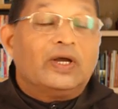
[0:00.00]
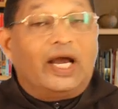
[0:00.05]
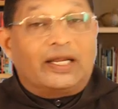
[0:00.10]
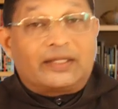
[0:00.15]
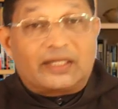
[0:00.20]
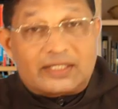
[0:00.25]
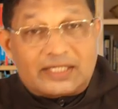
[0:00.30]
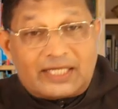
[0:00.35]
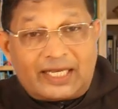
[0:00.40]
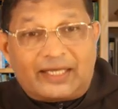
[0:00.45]
And
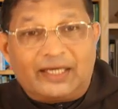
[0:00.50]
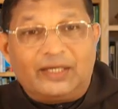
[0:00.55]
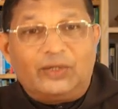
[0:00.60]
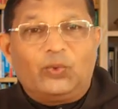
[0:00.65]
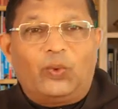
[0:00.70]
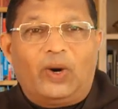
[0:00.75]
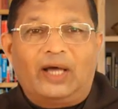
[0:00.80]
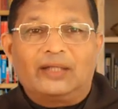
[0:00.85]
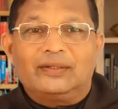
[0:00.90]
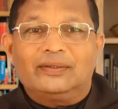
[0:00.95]
the
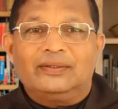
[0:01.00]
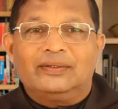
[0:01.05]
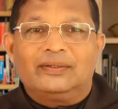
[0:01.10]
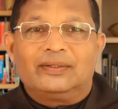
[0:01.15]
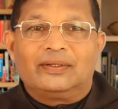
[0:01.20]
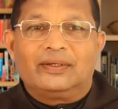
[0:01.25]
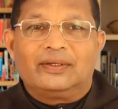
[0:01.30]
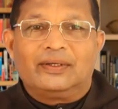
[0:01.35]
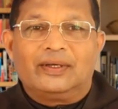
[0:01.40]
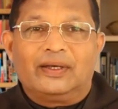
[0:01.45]
second one
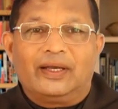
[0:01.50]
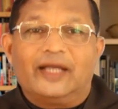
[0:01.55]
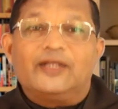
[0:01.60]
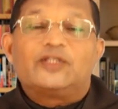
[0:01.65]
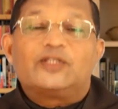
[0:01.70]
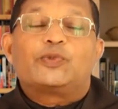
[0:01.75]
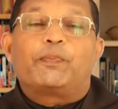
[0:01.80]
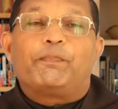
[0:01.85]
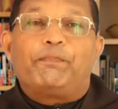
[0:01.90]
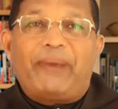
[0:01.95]

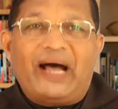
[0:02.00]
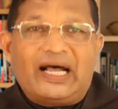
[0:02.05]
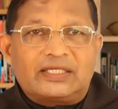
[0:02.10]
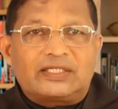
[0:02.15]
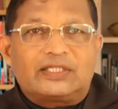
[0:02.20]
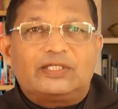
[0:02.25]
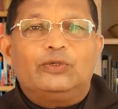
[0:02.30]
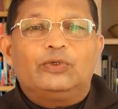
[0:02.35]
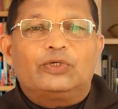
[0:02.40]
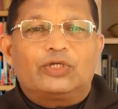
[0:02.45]
is
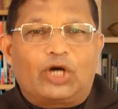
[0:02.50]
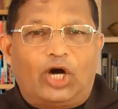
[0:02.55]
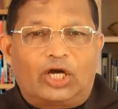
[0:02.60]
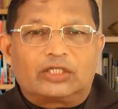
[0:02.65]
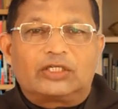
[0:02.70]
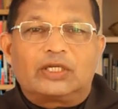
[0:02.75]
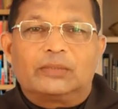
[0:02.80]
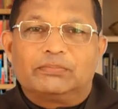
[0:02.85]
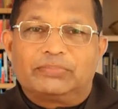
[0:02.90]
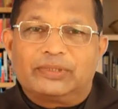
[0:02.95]
passive
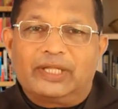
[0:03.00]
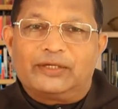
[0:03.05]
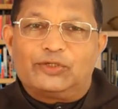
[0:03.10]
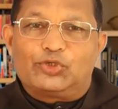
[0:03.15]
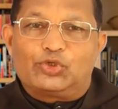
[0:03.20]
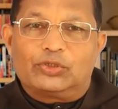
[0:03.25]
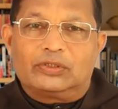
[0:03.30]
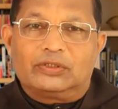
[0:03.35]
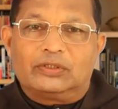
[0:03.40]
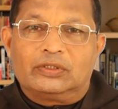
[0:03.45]

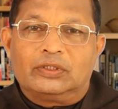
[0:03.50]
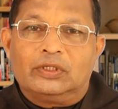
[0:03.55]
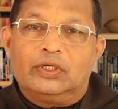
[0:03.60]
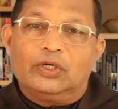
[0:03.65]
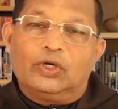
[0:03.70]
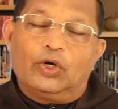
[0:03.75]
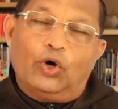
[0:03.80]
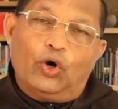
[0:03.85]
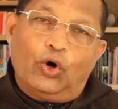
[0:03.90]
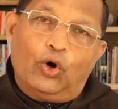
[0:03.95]
contemplation
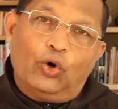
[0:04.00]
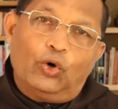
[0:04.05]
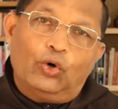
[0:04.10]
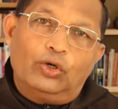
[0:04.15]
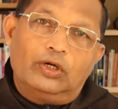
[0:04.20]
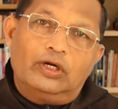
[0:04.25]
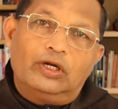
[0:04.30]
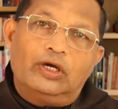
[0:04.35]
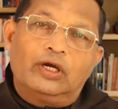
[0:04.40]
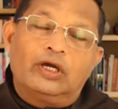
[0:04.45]

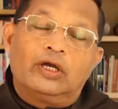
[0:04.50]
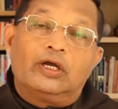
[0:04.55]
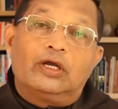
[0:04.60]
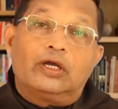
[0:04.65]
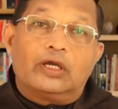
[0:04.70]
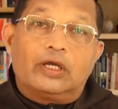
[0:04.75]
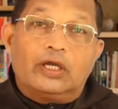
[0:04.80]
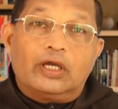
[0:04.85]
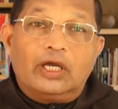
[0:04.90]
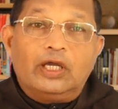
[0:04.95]
or
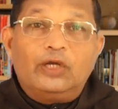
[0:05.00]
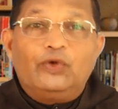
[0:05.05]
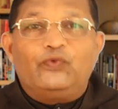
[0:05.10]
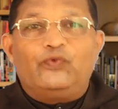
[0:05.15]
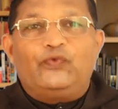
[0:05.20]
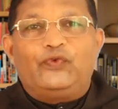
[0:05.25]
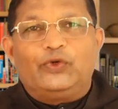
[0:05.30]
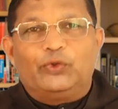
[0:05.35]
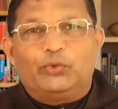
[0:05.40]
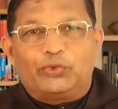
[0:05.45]

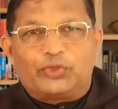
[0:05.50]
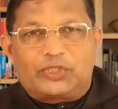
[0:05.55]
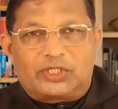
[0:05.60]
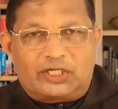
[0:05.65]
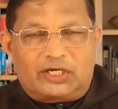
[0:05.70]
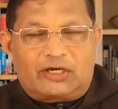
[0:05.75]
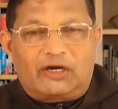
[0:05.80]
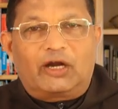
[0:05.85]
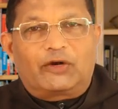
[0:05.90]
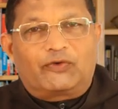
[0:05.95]
infused
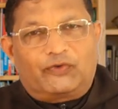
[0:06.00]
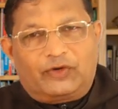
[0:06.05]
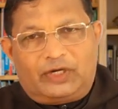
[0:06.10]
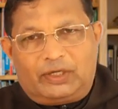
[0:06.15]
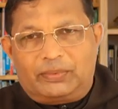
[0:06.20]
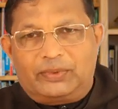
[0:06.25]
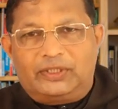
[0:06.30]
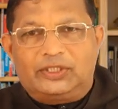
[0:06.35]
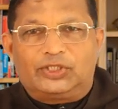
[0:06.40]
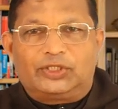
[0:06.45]

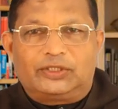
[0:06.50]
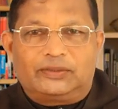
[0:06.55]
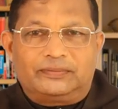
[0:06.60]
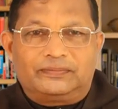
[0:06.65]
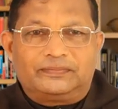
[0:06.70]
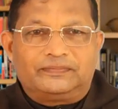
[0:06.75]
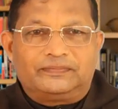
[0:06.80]
contemplation.